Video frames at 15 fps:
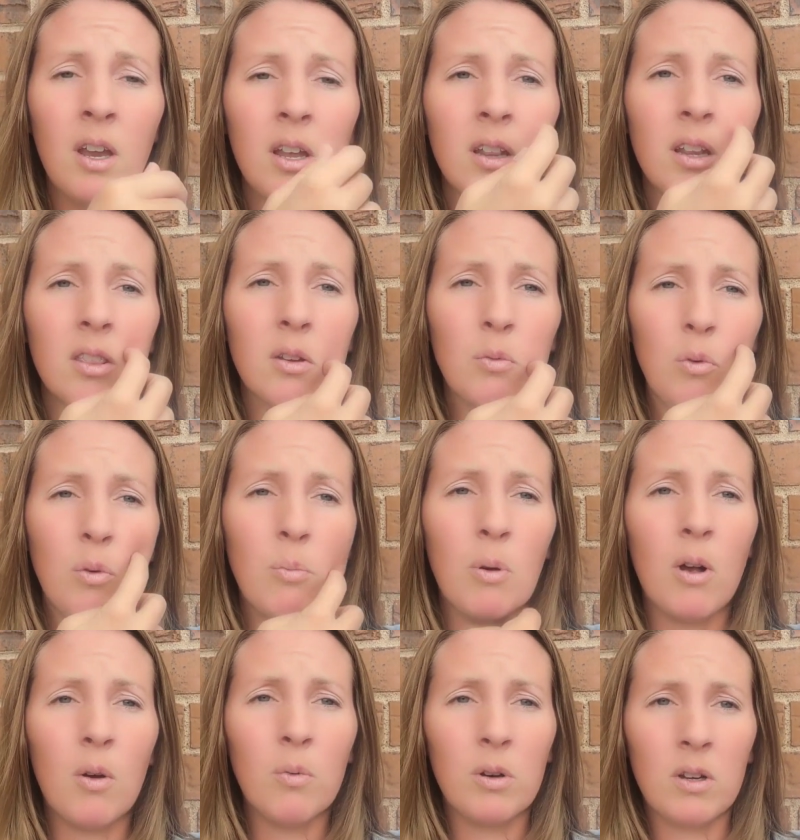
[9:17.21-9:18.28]
that the root
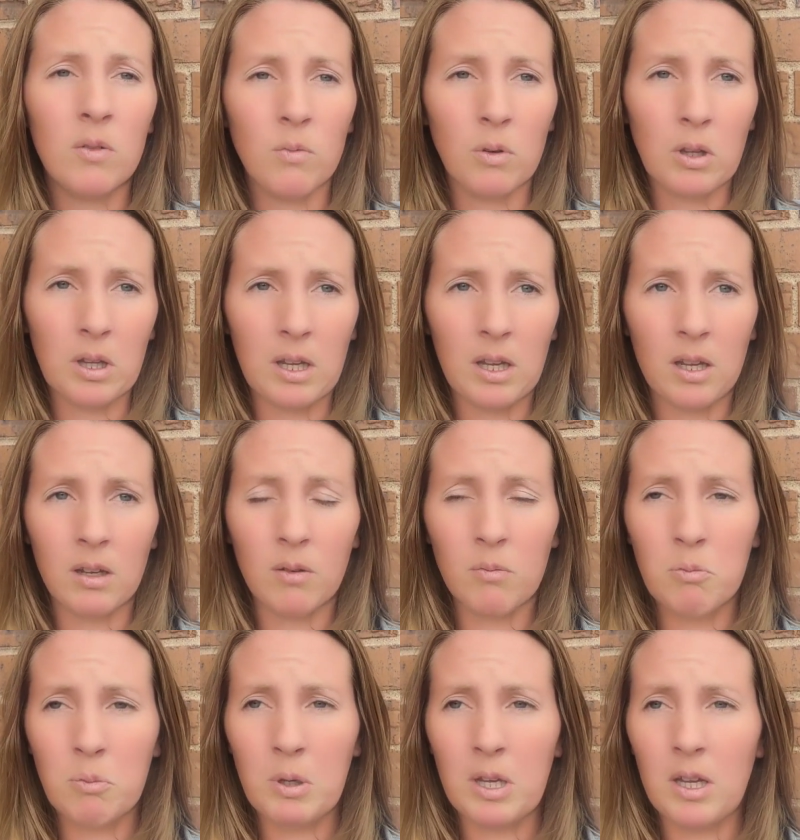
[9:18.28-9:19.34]
ball wouldn't really
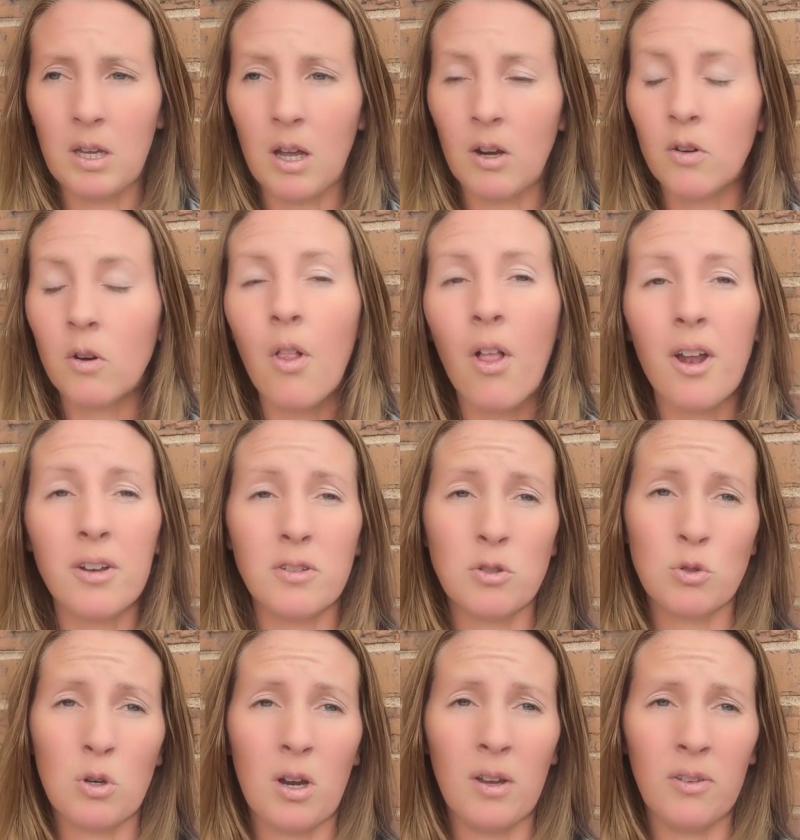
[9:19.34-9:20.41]
be under a lot of
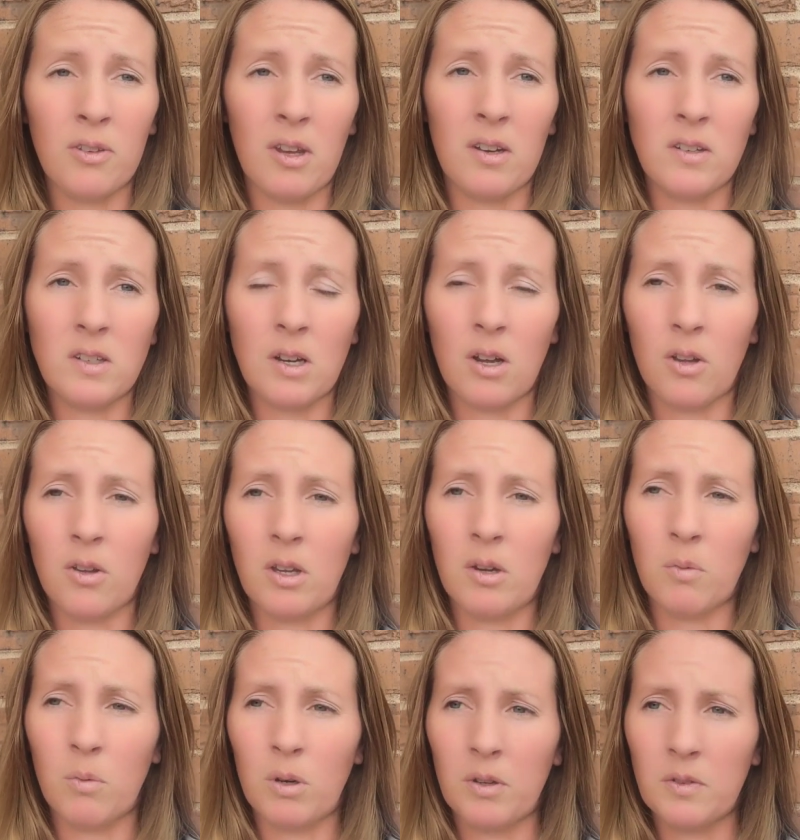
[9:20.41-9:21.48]
stress until it
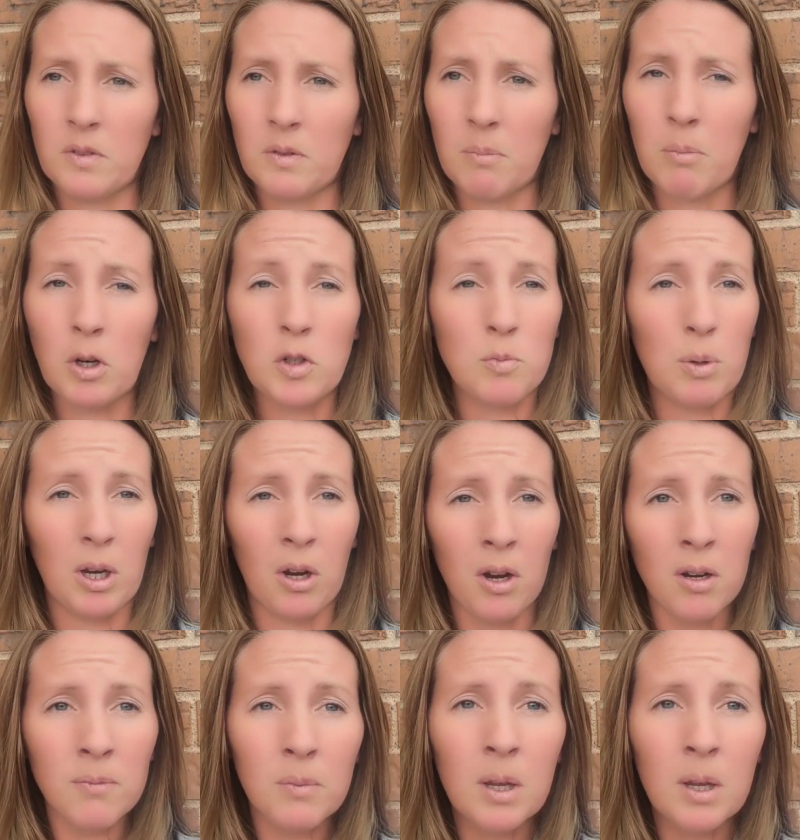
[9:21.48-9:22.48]
was much bigger.